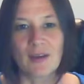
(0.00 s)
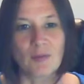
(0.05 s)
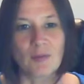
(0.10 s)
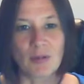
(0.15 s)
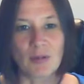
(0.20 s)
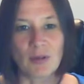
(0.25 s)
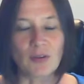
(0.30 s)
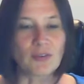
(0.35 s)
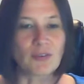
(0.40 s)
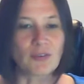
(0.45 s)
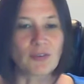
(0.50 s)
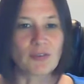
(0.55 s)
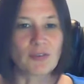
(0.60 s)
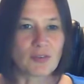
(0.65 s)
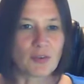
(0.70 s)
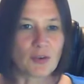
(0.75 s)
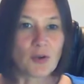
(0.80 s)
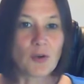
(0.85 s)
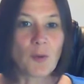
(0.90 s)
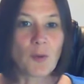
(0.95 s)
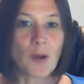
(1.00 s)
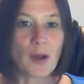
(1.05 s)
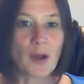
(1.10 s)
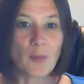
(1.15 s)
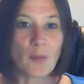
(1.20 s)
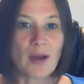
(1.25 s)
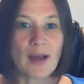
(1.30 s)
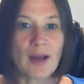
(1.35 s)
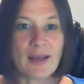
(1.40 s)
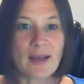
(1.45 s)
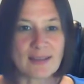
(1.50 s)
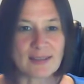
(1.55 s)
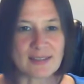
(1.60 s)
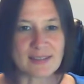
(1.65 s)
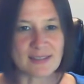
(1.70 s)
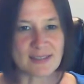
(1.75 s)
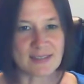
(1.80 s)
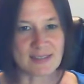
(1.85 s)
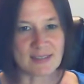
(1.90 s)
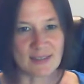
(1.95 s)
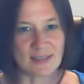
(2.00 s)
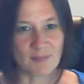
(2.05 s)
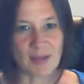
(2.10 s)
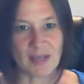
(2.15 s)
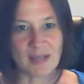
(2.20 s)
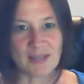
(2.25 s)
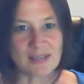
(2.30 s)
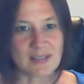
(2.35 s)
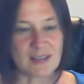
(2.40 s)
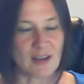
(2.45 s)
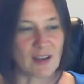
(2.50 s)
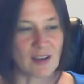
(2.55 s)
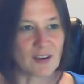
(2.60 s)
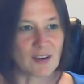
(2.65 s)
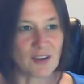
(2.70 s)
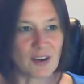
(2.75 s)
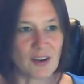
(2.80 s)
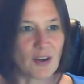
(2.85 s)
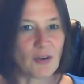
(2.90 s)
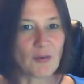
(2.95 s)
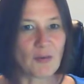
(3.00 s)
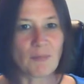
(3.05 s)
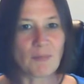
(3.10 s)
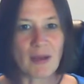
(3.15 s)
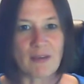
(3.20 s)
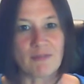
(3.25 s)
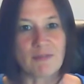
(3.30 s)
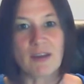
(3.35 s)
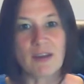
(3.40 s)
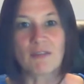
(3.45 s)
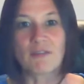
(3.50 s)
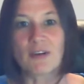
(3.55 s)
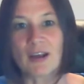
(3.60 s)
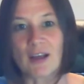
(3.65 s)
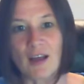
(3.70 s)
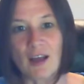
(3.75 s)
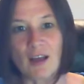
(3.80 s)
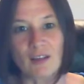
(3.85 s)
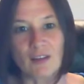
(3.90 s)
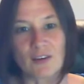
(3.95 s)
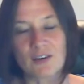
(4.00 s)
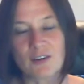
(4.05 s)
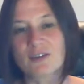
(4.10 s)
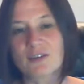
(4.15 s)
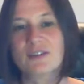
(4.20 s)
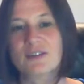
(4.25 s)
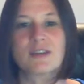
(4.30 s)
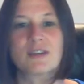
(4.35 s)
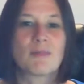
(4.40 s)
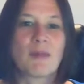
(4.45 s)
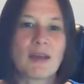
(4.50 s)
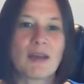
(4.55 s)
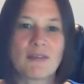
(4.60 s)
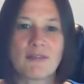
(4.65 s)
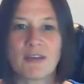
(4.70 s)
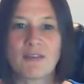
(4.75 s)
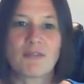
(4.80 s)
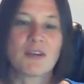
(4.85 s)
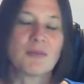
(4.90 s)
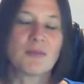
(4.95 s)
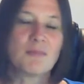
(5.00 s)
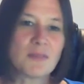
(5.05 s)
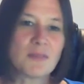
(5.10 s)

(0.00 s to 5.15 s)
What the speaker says: build who I was based on, you know, my favorite colors and my favorite